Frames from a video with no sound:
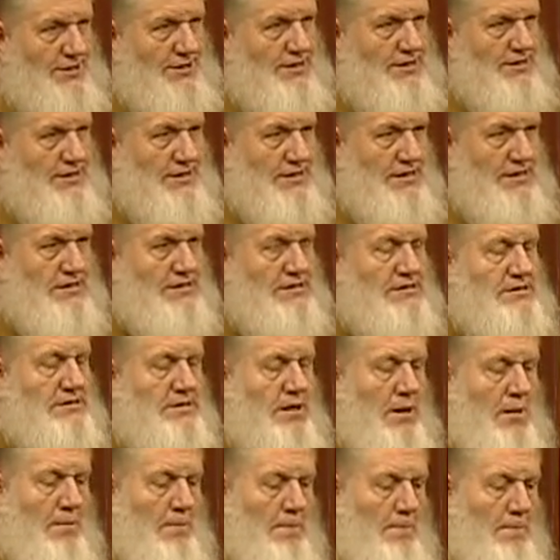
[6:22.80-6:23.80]
this
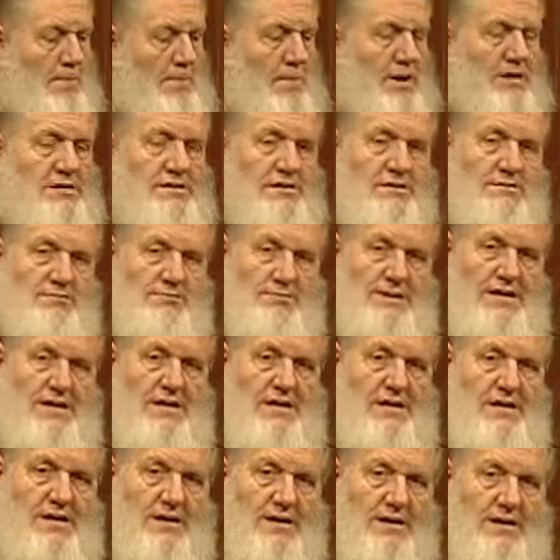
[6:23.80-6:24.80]
must be
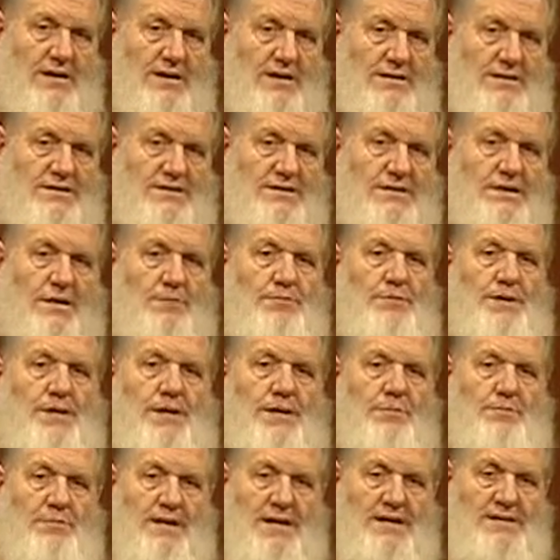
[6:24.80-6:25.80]
something
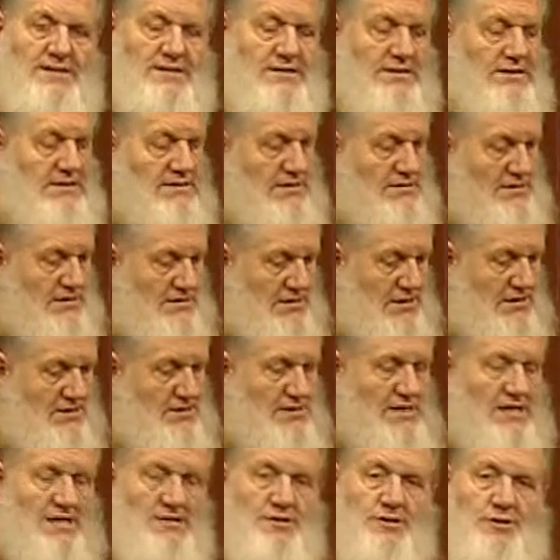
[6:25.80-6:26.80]
amazing, just
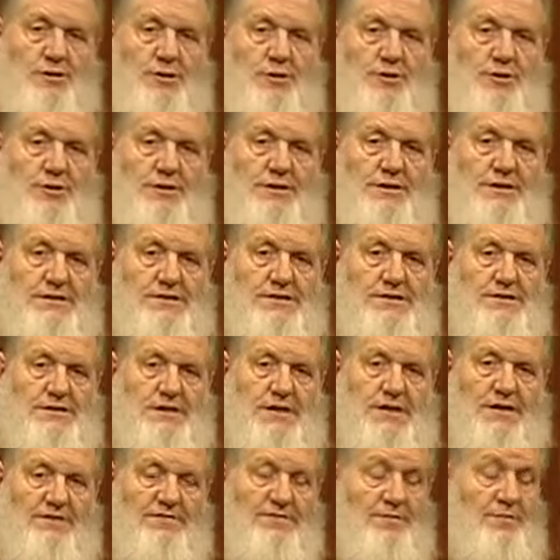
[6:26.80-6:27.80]
as the Quran
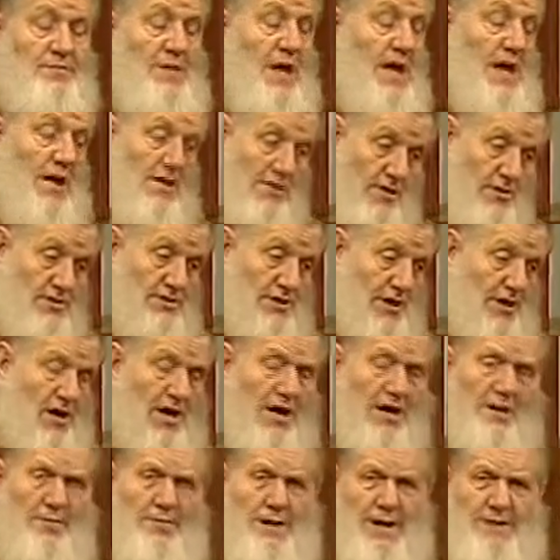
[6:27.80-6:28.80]
itself. There's a
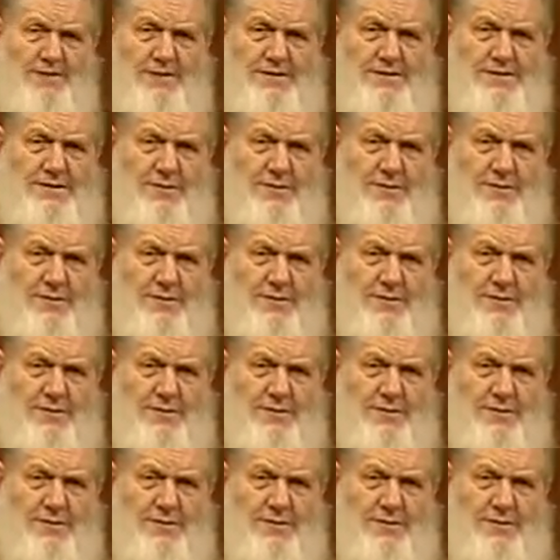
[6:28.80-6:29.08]
lot about this